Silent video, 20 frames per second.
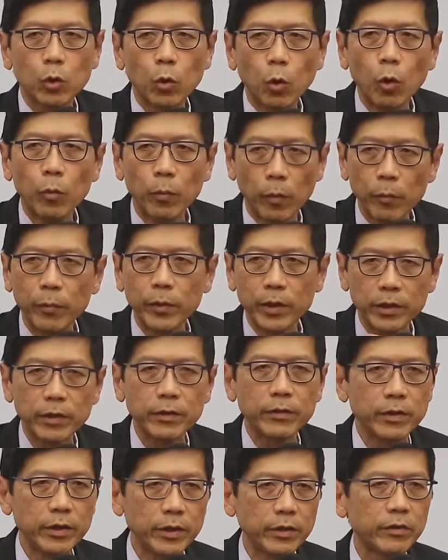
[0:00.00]

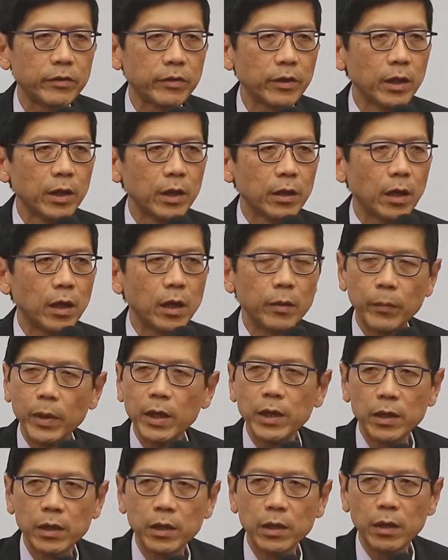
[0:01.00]
comorbidities,
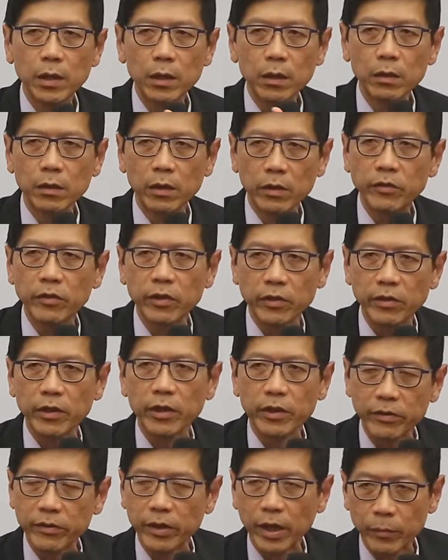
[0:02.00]
many illnesses
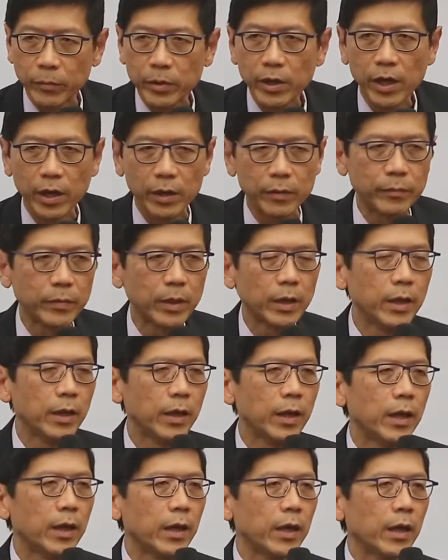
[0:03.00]
at the same time.
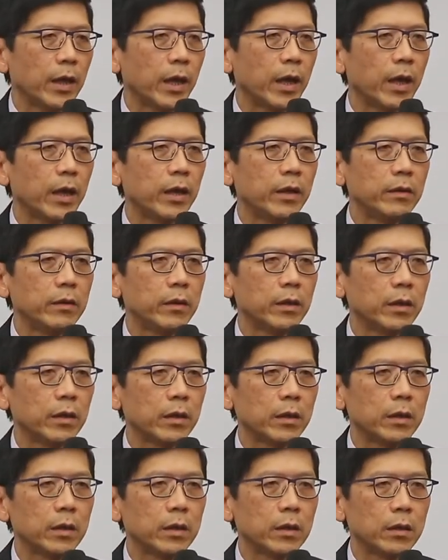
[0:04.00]
And
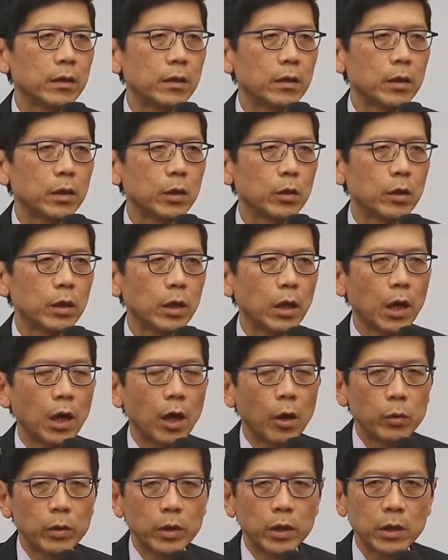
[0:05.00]

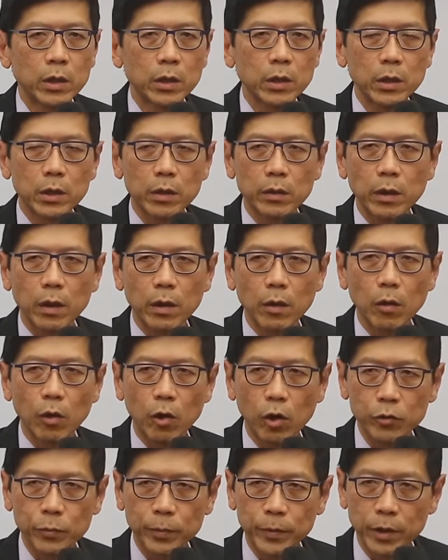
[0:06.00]
our
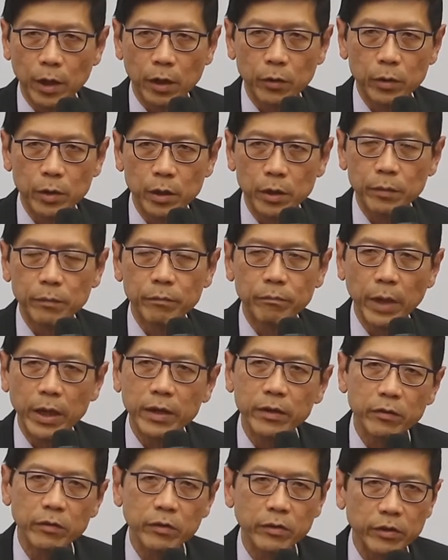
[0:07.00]

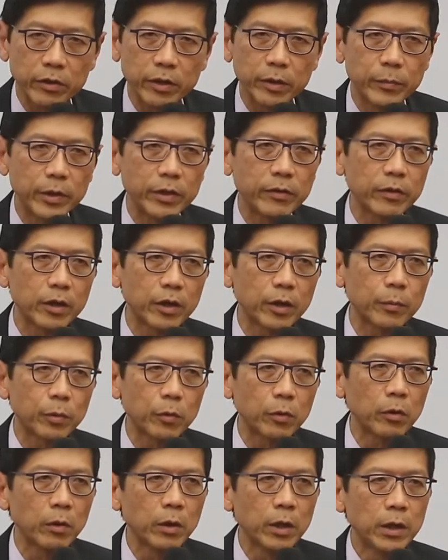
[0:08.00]
medical system in
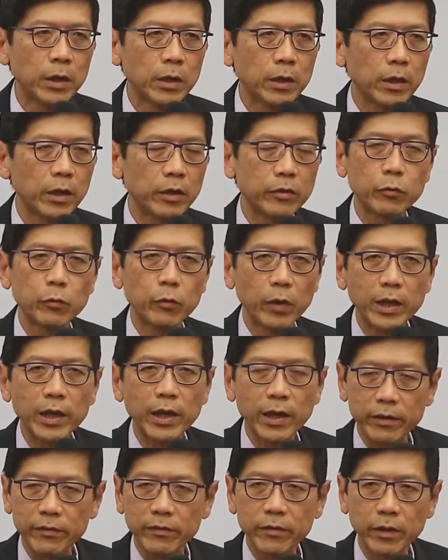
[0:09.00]
Singapore is
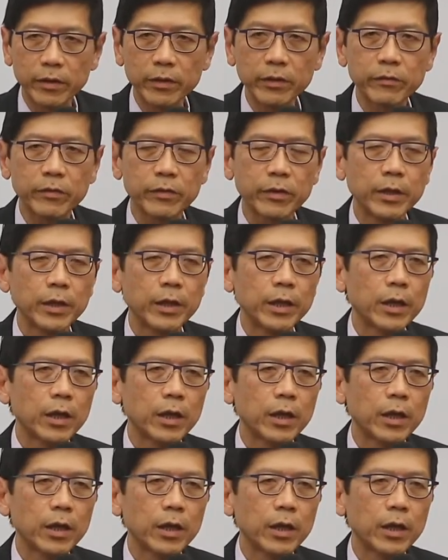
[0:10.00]
really excellent,